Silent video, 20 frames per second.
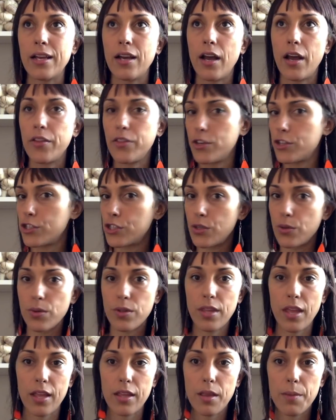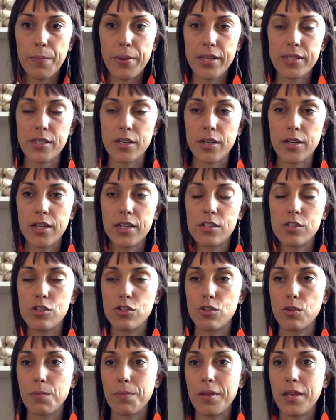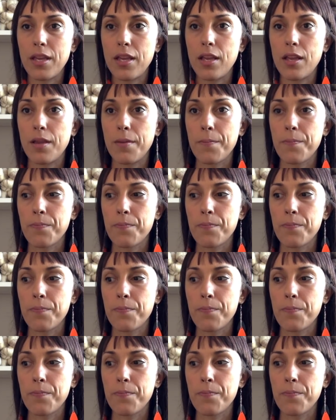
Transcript: understood that the pattern needs to be,